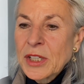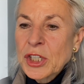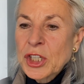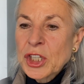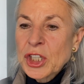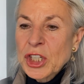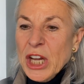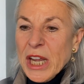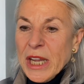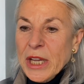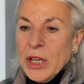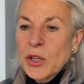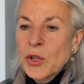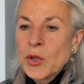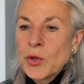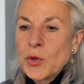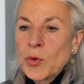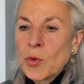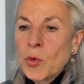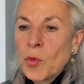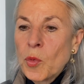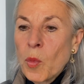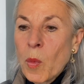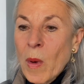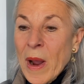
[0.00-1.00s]
check
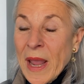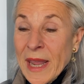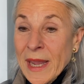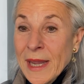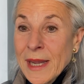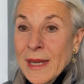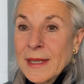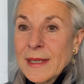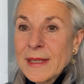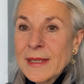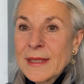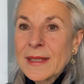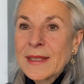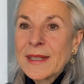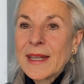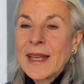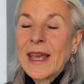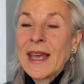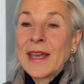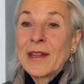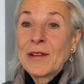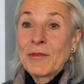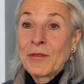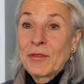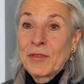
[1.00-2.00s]
your weight
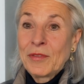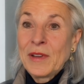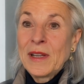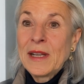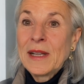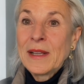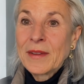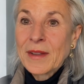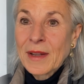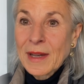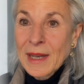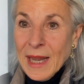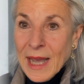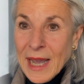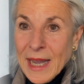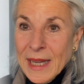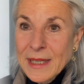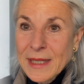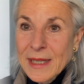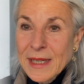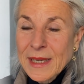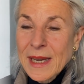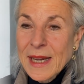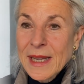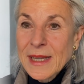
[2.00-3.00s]
and feel the
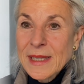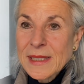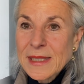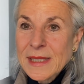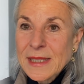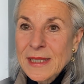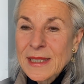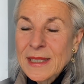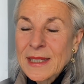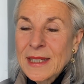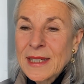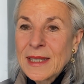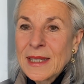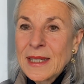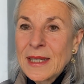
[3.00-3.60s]
lightness,